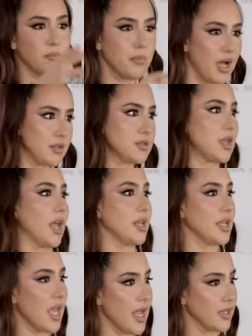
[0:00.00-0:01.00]
and Musk
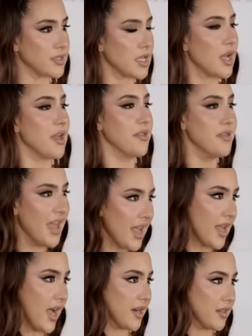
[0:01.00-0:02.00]
and Gates.
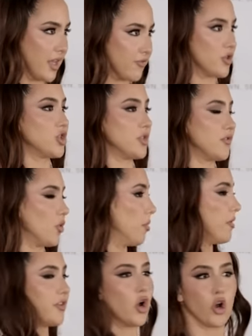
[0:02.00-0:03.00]
They had leverage in the
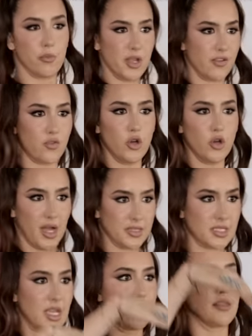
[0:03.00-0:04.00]
form of an army of
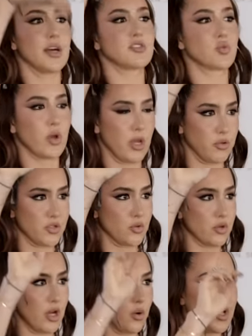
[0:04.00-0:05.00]
robots and thus were able to
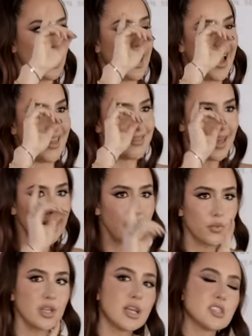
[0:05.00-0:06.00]
grow. And then
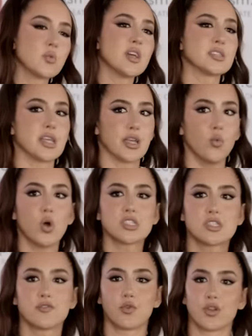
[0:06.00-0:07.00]
I realized wait a second,
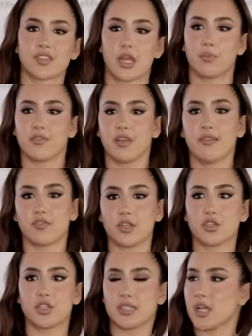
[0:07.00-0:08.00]
what's the fourth type of
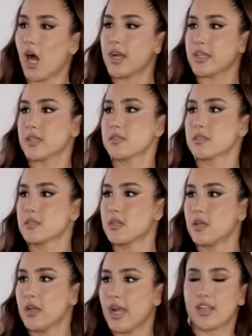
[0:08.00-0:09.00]
leverage? It's audience.
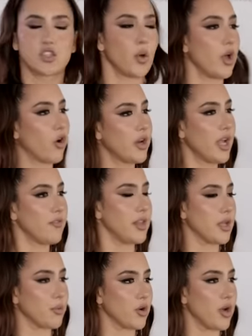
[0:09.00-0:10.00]
And so I already have
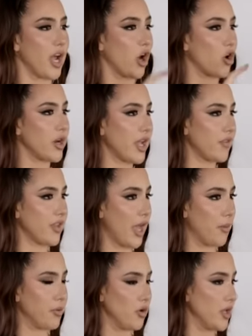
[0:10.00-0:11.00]
labor, I already have
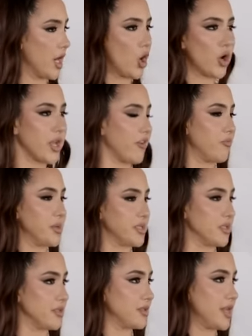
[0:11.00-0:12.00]
capital, and I already have
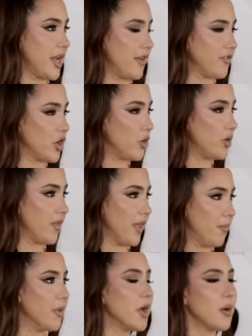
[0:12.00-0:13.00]
businesses that have code in
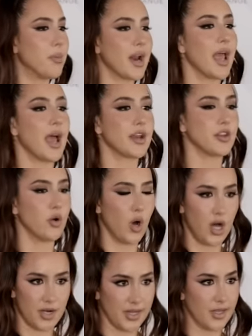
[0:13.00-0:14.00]
them, but I had no
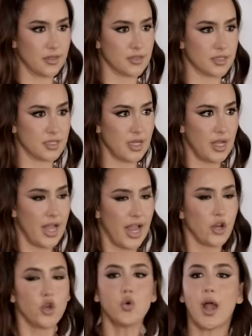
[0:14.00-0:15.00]
audience
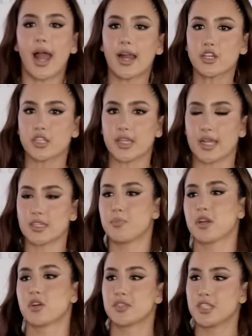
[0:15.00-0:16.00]
and who actually has
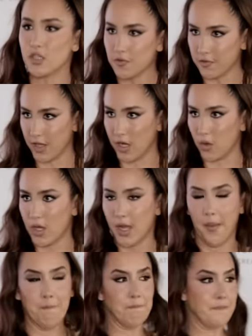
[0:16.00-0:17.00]
better deal flow?
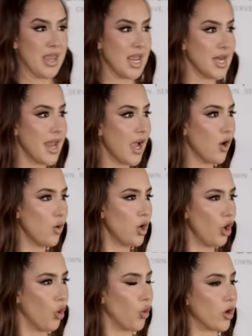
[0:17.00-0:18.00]
Me now
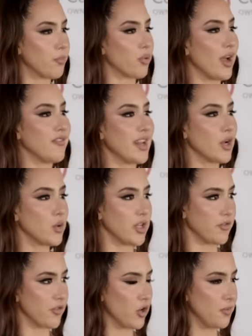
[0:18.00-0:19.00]
or a private
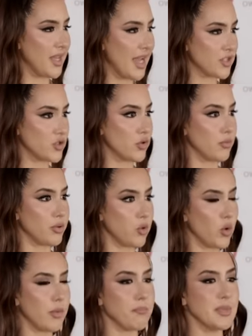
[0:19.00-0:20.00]
equity firm that has to
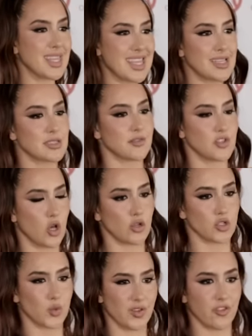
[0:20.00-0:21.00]
employ millions of
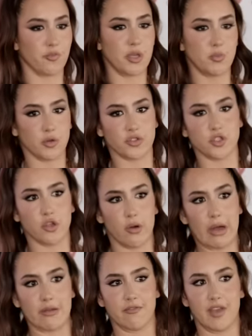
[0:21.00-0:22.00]
dollars worth of people to go
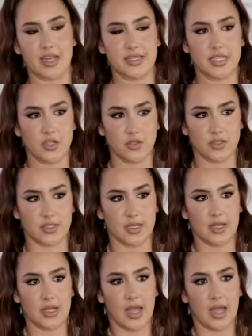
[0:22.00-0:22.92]
out and vet deals?